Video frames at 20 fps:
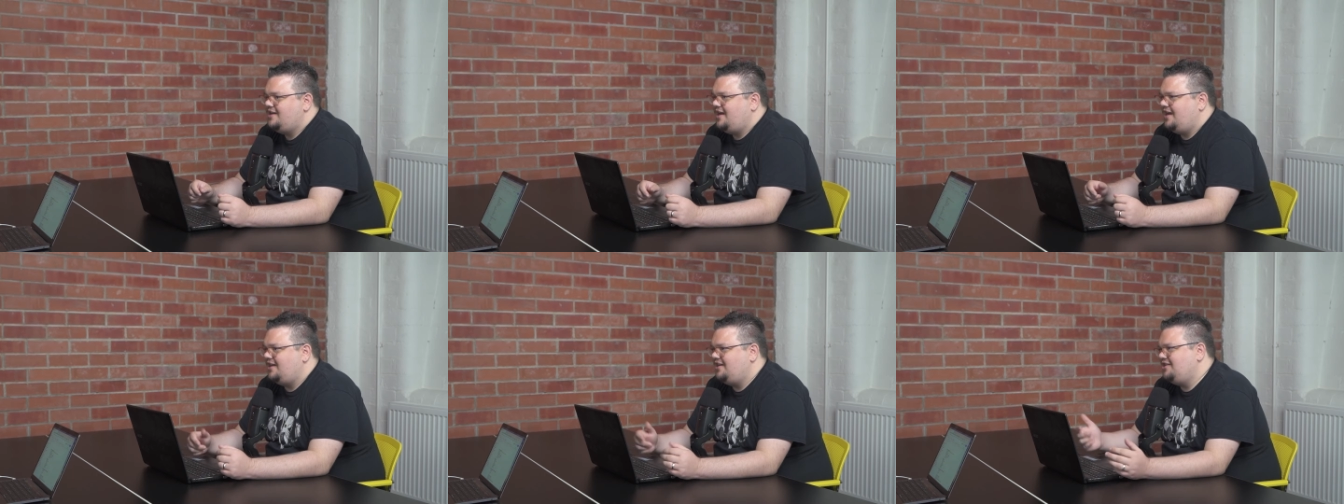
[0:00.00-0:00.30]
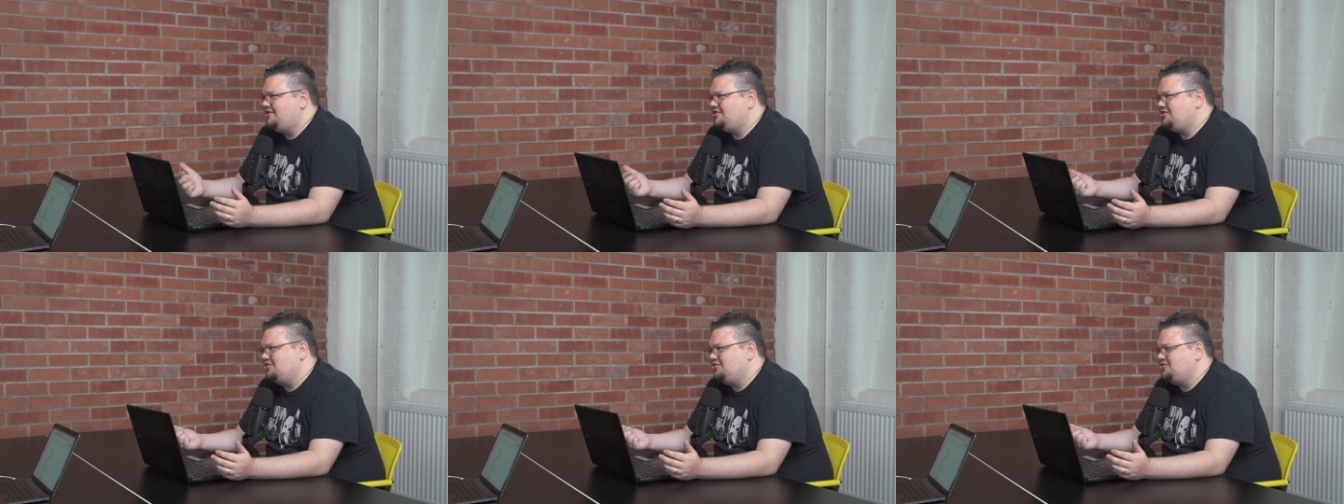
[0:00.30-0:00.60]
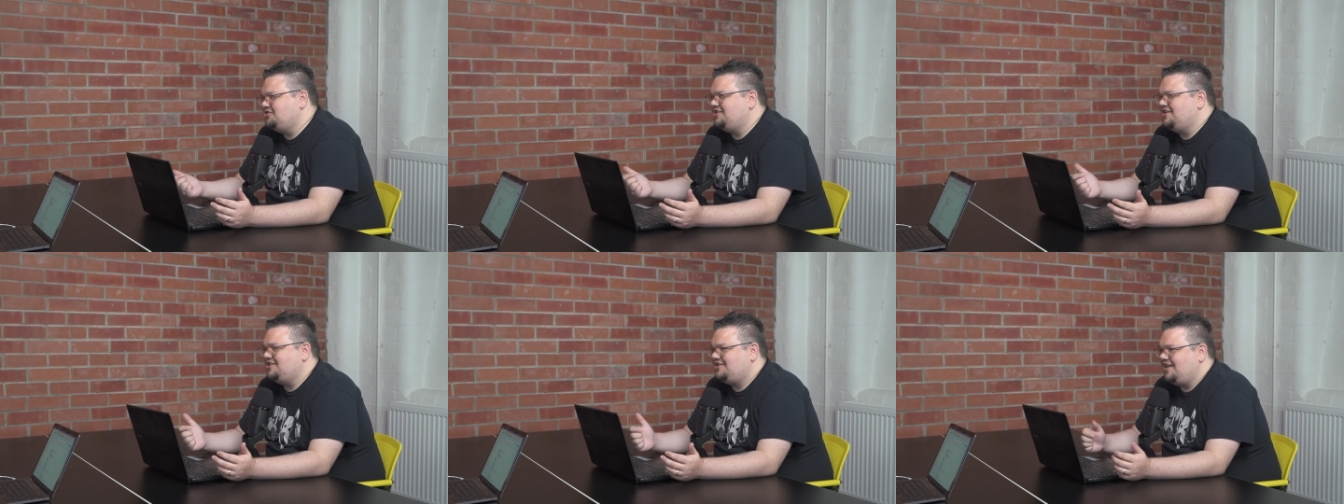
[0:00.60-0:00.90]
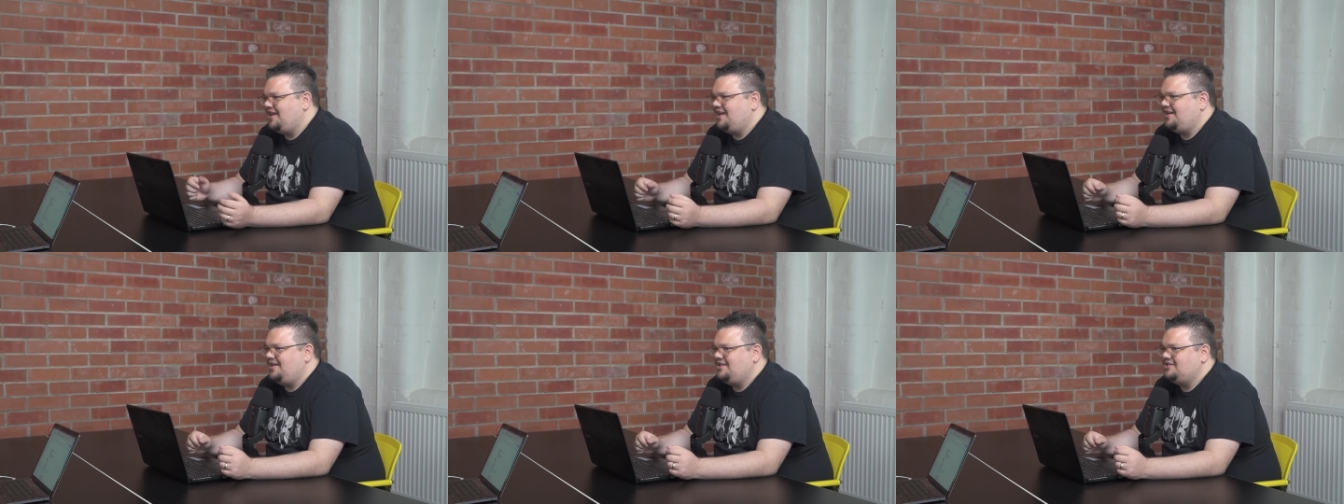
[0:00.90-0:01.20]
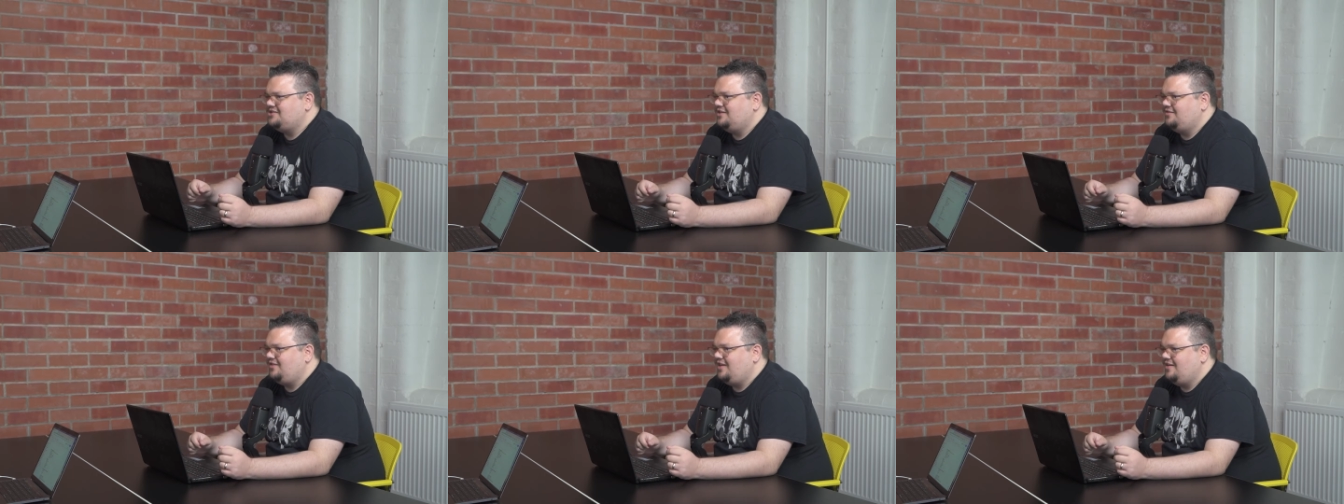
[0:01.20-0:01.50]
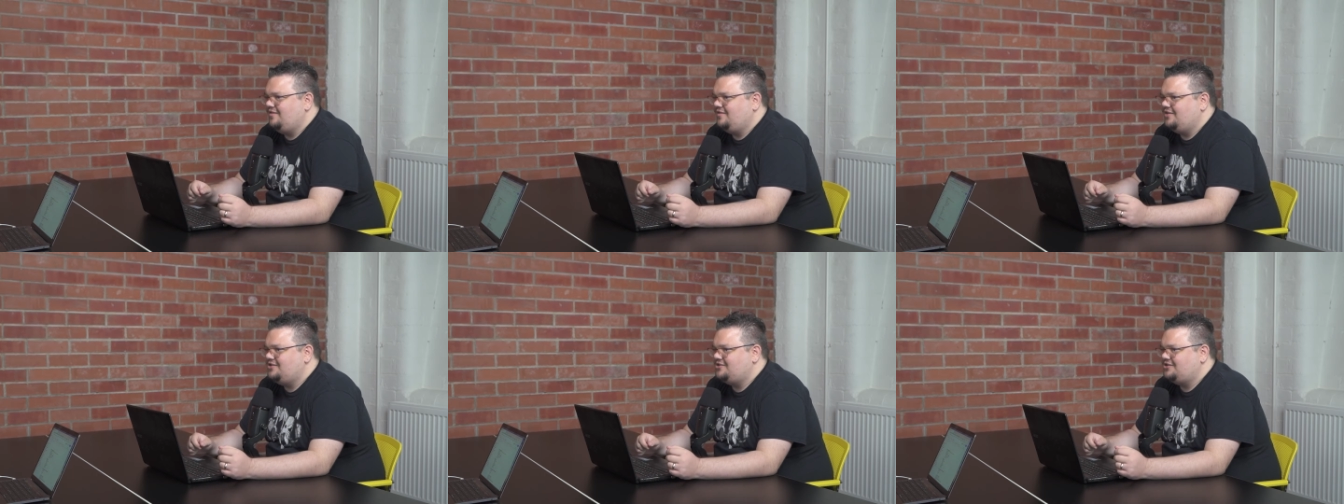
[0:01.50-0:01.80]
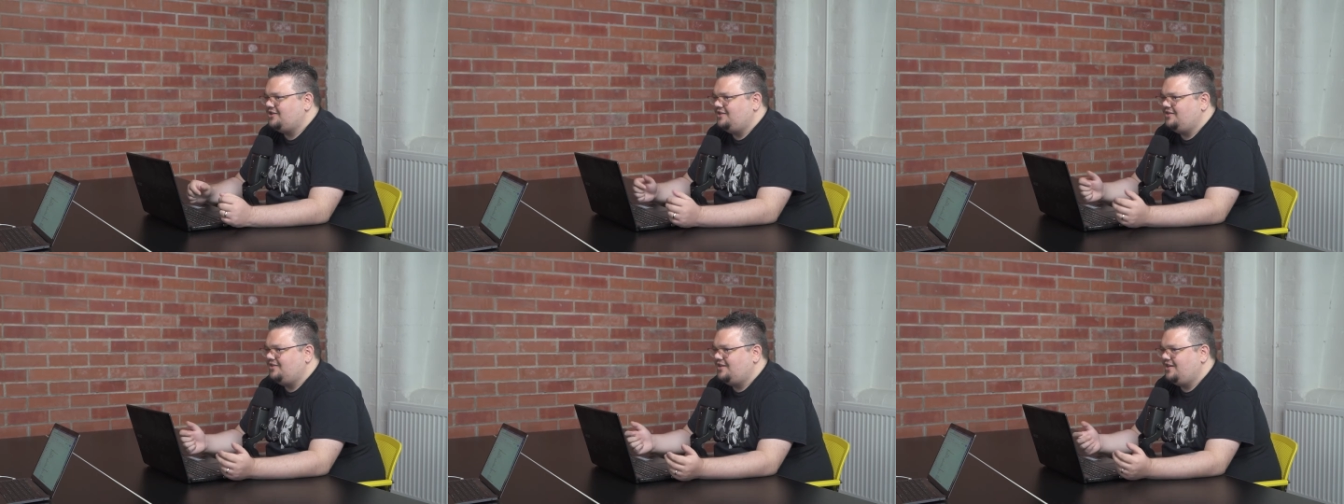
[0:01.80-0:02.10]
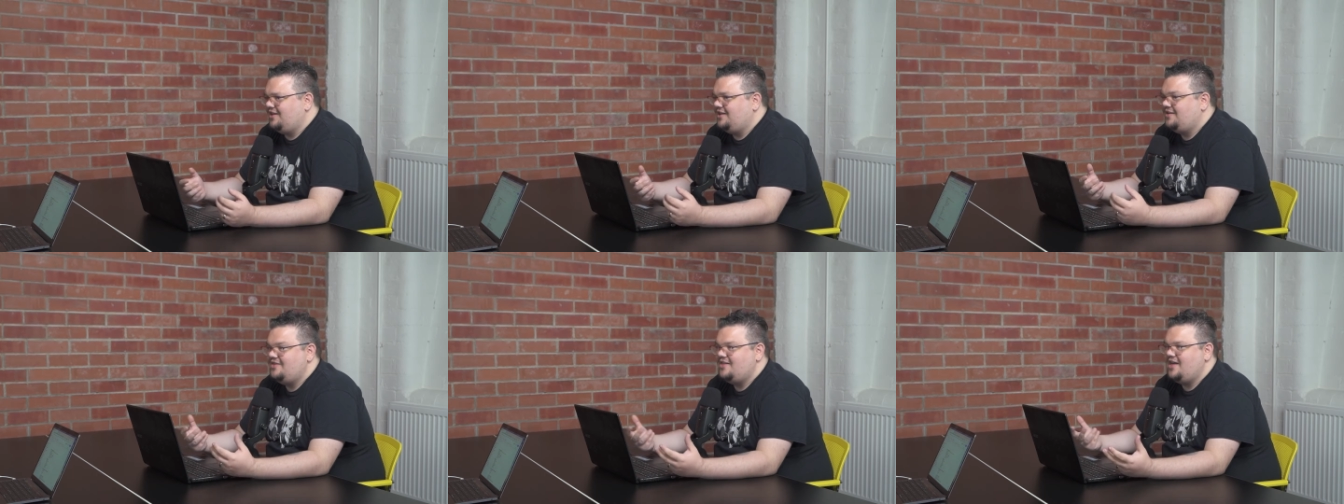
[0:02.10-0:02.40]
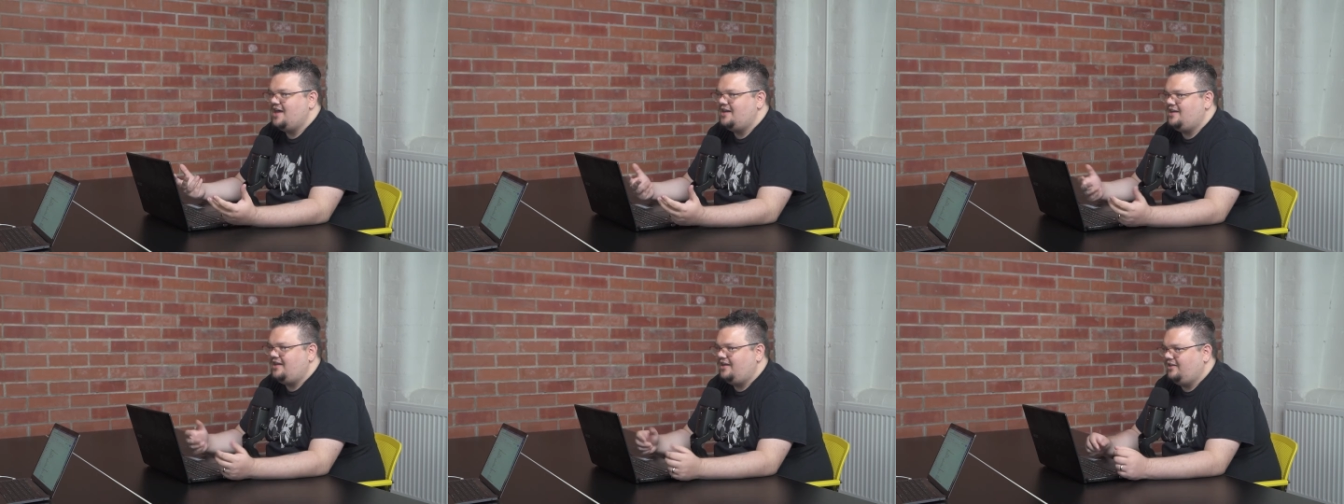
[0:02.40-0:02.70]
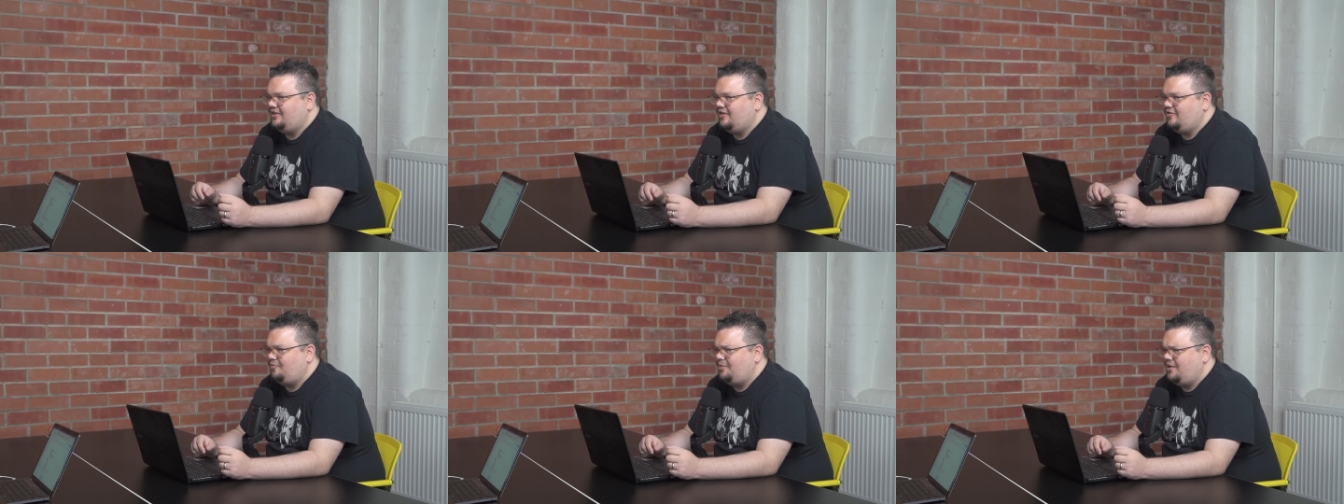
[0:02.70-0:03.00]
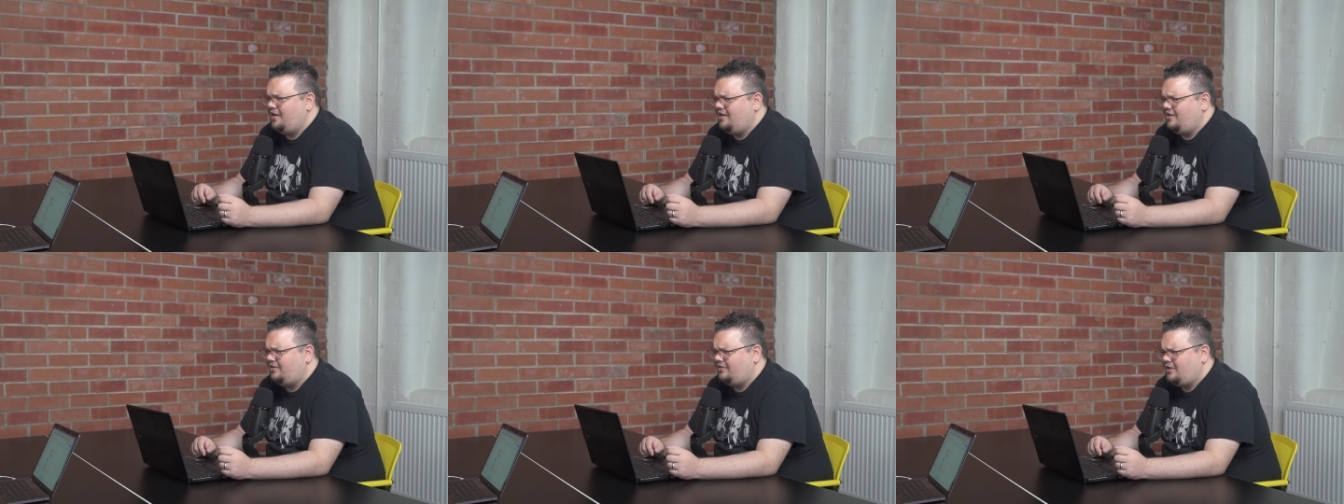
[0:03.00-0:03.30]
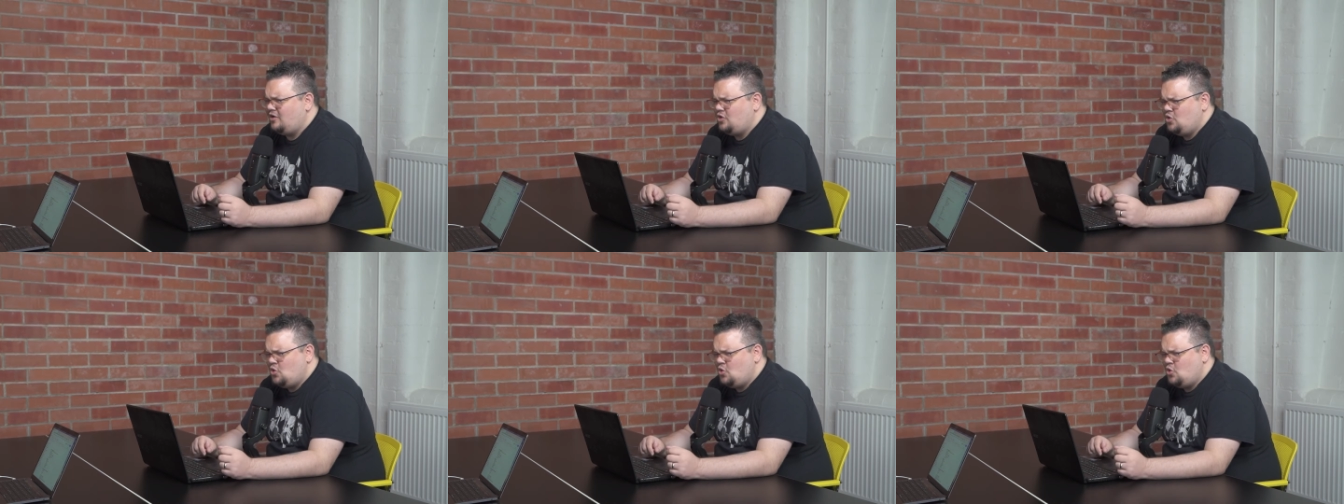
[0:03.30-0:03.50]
And he's using the techniques they've gave us, like the inhale of breath.